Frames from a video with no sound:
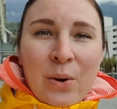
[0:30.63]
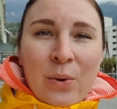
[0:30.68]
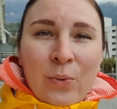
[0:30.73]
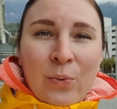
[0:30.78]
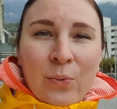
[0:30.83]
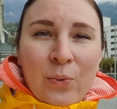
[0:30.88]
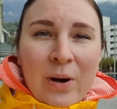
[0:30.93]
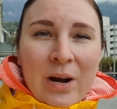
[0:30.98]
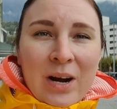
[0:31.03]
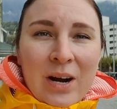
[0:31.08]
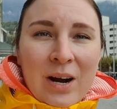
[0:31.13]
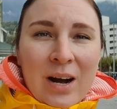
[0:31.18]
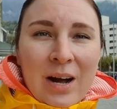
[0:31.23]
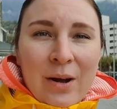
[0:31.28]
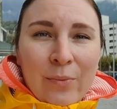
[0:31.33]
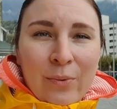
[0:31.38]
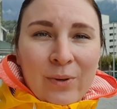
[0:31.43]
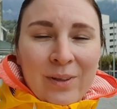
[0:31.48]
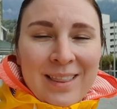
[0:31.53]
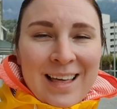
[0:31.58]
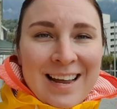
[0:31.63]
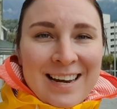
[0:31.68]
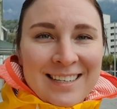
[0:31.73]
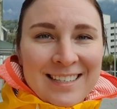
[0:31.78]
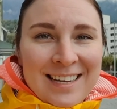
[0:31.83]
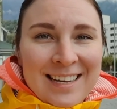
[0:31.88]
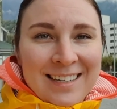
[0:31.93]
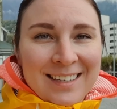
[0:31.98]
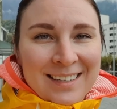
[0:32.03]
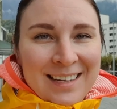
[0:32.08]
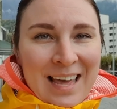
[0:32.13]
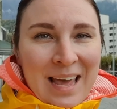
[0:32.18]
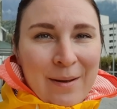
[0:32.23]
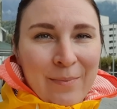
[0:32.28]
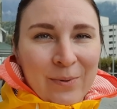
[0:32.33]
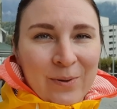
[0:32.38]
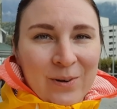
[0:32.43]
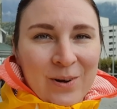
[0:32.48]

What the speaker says: where I will then take a cable